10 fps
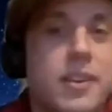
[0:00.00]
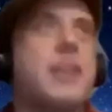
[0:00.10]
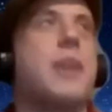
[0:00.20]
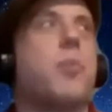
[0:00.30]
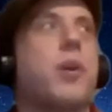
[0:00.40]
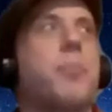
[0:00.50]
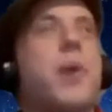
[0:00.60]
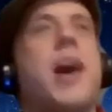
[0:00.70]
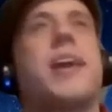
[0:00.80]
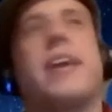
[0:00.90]
be a network of
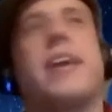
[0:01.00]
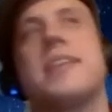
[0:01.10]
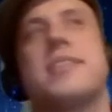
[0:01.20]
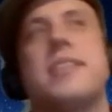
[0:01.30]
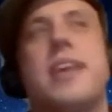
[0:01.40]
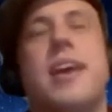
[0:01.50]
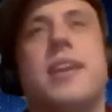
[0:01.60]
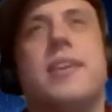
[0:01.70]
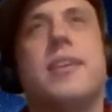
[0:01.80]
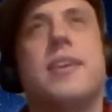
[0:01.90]
podcasts, and
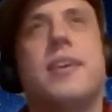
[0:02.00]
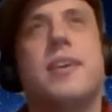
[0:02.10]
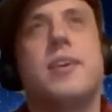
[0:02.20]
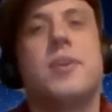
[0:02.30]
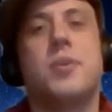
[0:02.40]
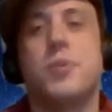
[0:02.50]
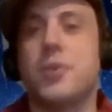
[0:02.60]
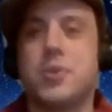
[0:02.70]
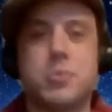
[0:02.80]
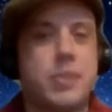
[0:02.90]
then who
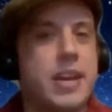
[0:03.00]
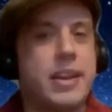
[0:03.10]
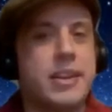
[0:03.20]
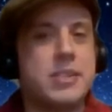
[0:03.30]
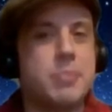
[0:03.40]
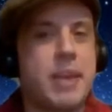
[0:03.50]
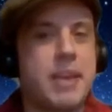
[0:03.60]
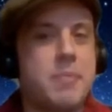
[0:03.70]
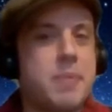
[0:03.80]
knows where that could expand.